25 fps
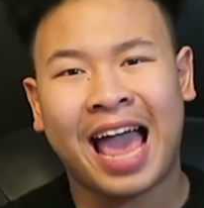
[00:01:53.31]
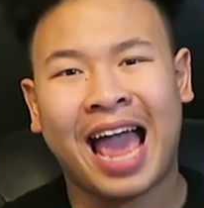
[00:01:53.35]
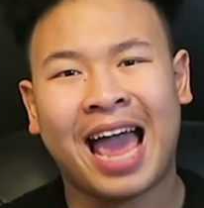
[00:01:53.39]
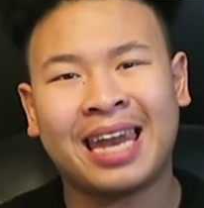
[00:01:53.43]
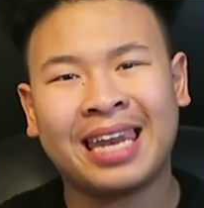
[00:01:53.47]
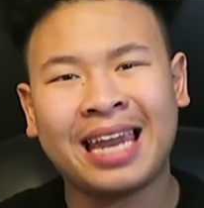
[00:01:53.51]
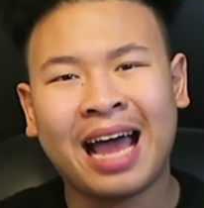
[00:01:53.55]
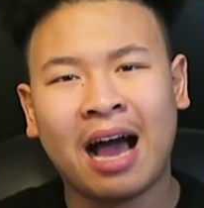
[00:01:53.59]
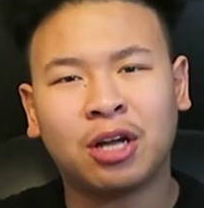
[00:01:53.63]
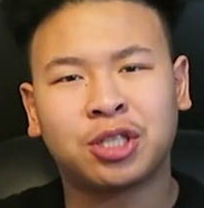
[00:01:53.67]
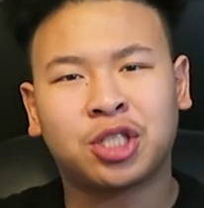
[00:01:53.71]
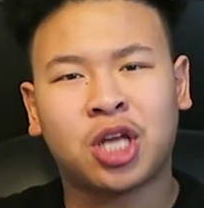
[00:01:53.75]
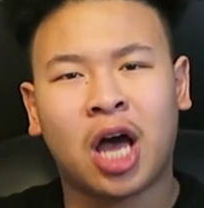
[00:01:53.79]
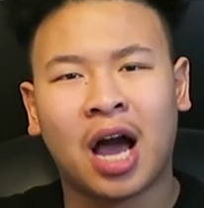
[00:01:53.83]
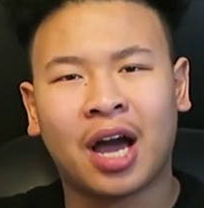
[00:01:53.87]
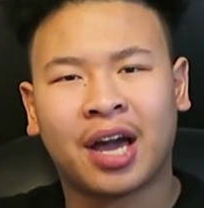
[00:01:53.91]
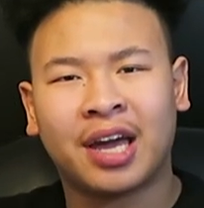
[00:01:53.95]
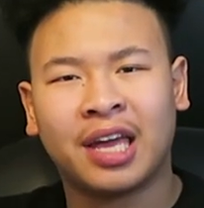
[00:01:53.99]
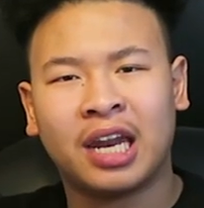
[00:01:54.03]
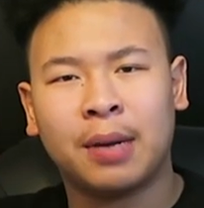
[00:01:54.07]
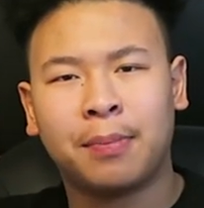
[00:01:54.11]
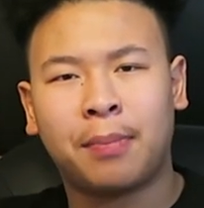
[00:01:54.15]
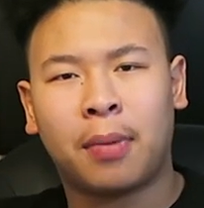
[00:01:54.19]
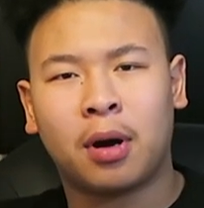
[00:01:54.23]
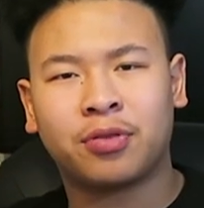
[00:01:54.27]
And now
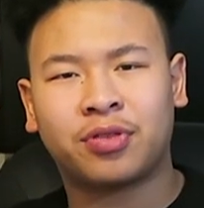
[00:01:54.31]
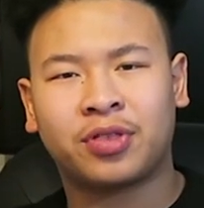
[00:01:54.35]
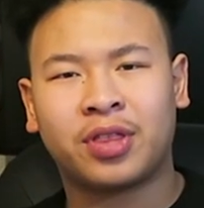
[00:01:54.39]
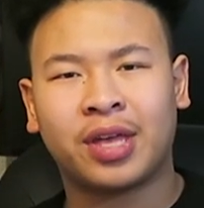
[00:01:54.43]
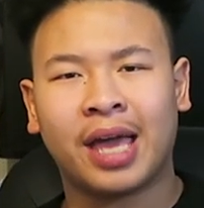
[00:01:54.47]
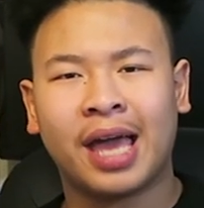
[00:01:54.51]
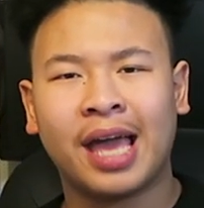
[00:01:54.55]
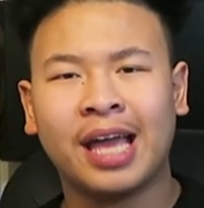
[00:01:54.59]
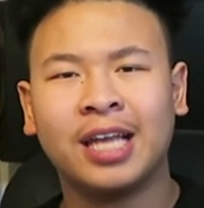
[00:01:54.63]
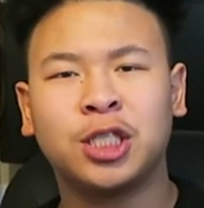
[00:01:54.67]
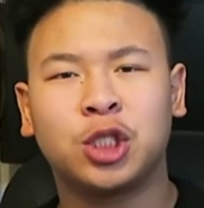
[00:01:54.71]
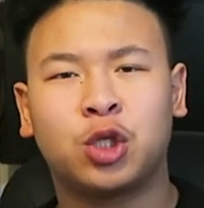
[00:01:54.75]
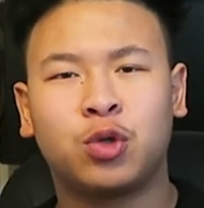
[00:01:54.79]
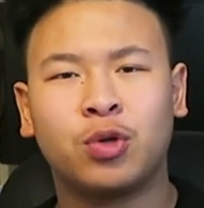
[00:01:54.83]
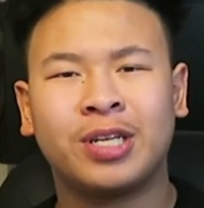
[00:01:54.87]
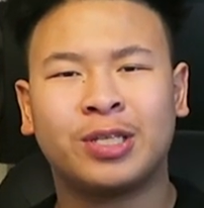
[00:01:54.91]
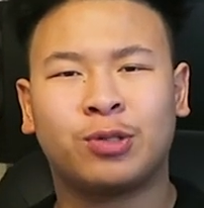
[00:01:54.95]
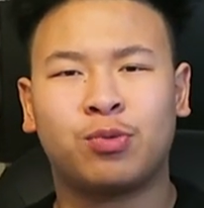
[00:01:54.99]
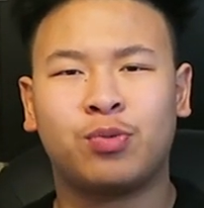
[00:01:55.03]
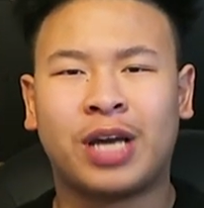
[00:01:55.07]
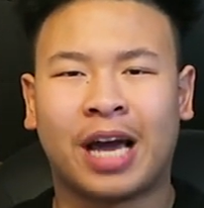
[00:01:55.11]
talking about the injuries,